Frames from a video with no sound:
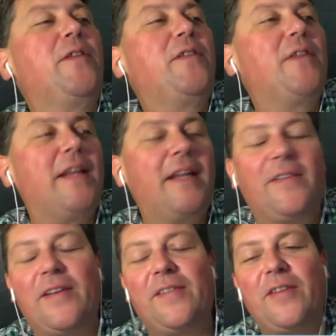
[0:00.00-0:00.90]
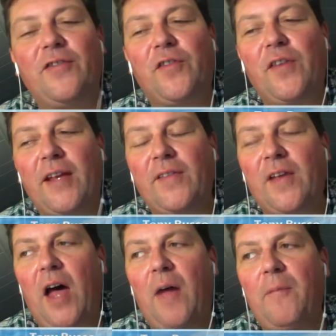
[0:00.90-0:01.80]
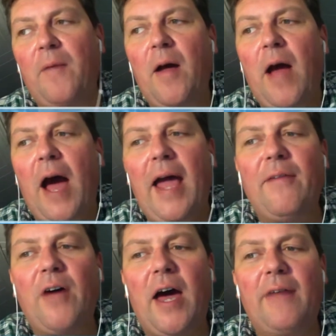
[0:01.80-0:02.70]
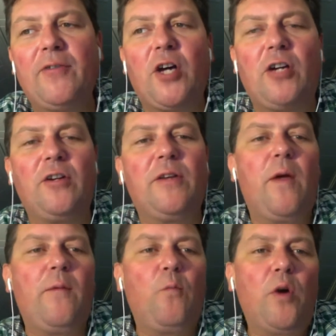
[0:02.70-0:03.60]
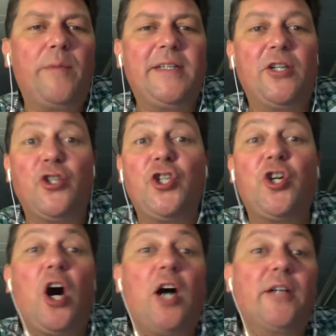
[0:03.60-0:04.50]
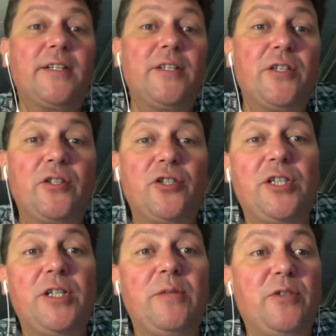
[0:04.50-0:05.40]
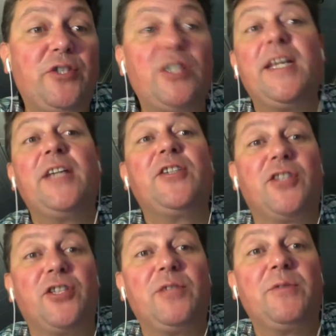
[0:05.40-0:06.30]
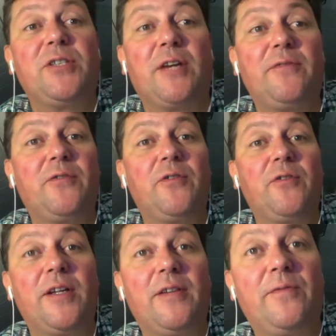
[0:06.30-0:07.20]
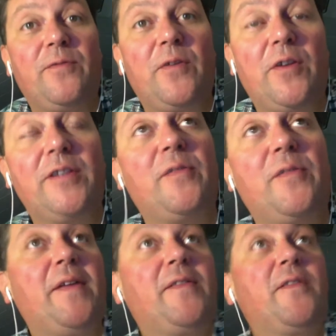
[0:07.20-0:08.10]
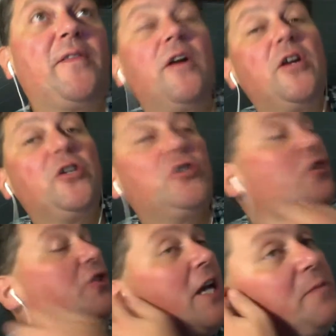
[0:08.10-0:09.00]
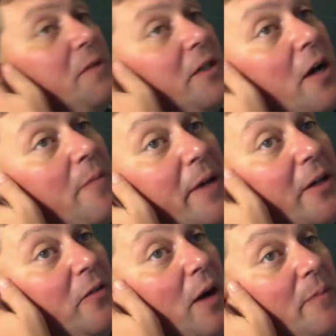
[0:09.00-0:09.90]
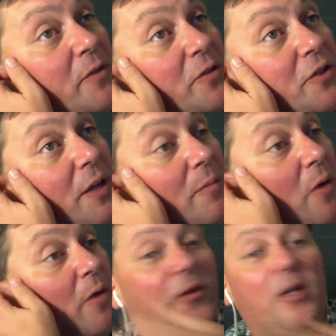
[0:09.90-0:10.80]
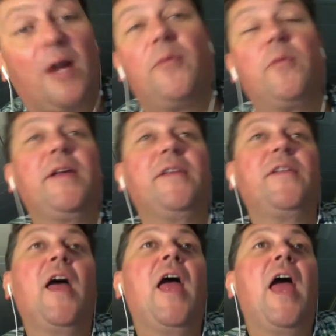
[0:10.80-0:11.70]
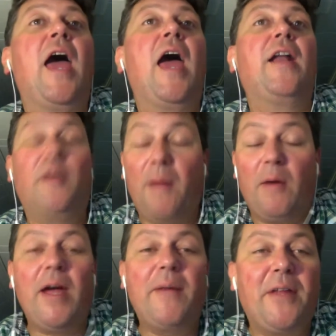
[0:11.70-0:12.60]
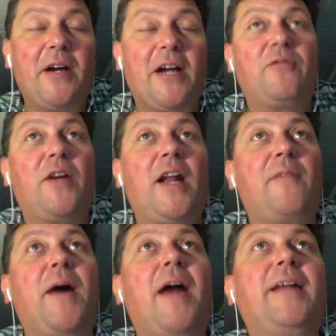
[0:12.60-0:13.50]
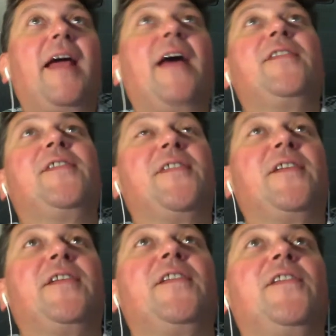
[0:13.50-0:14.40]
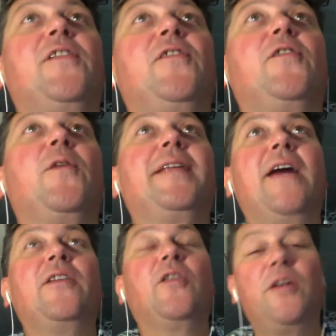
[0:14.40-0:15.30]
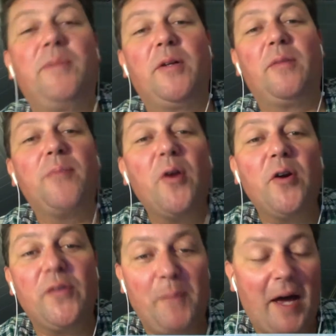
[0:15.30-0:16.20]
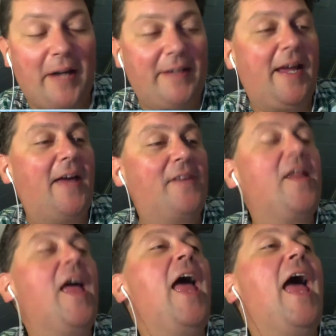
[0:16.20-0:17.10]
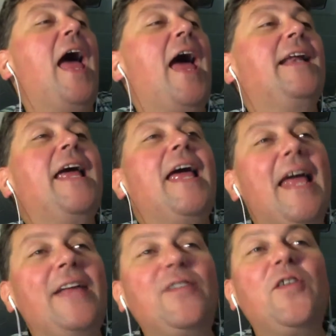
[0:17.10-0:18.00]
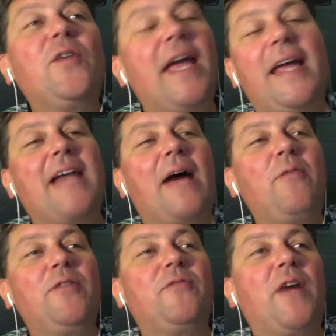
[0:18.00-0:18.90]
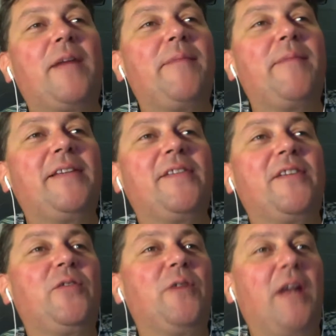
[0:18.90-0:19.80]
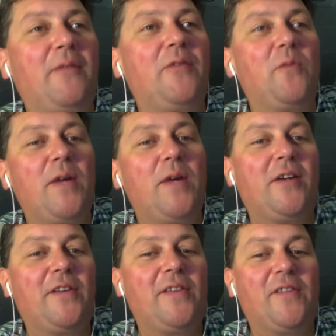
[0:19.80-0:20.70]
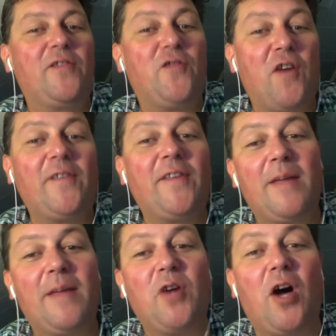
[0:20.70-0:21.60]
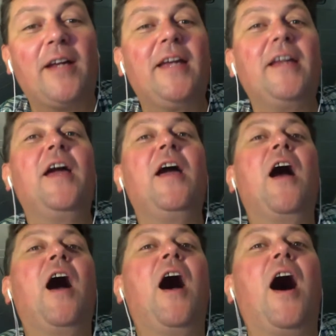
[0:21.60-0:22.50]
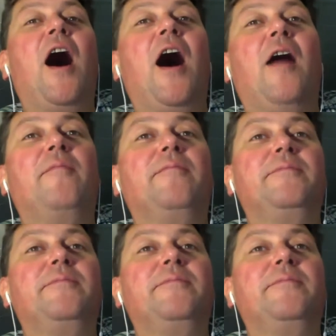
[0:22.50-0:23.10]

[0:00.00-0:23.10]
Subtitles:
that it's interesting is I have a daughter in Wilmington, and she called, and she teaches, and she was done for the semester. So she asked me to come pick her up, so she'd come home for a couple weeks. And on my way up there, I'd run out of podcasts to listen to, so I downloaded Bill Burr's podcast. And it's okay. I wouldn't recommend listening to it every week because it's just him talking. And